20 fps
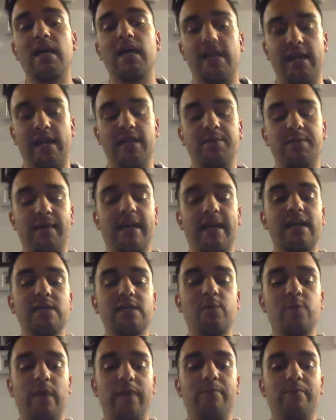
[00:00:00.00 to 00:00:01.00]
it is because
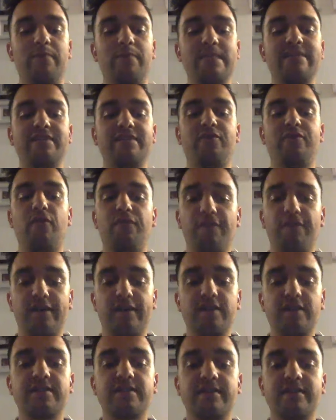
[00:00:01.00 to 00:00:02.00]
we basically
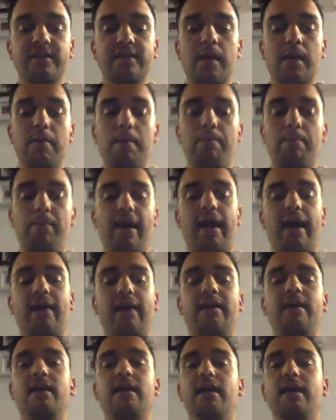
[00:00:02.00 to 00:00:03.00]
traversed
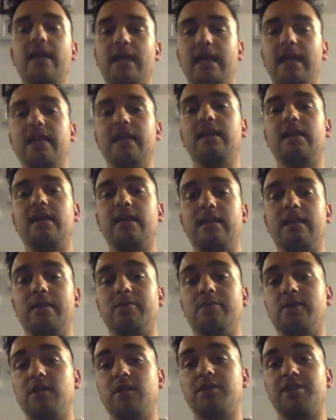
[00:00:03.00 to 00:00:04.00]
back in the
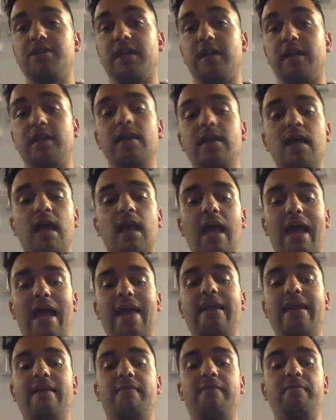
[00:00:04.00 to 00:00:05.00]
blockchain
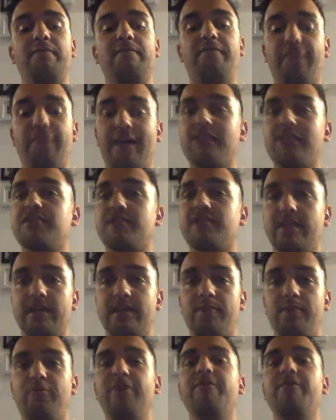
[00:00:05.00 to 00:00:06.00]
and fetched
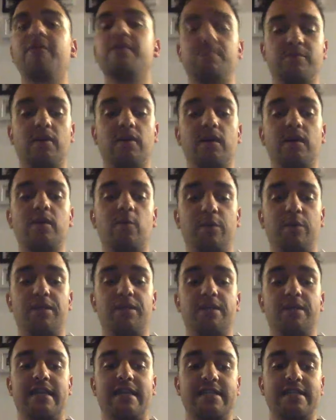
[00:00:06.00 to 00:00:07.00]
the previous block, which
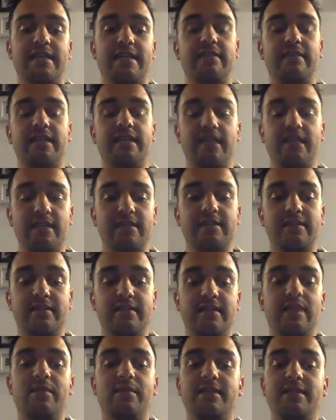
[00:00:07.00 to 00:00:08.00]
is exactly the
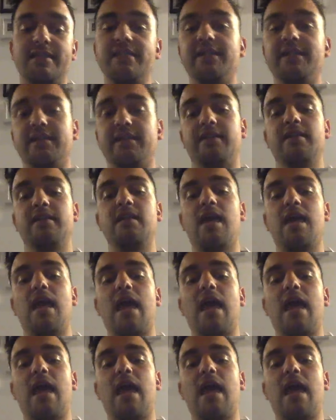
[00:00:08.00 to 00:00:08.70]
number 16,